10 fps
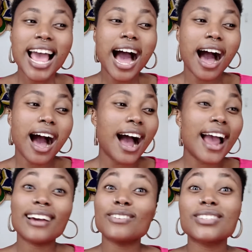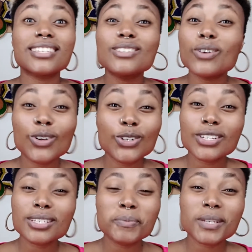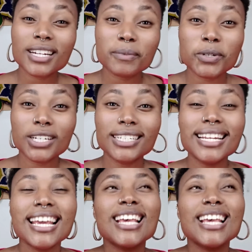I have seen all your subscription.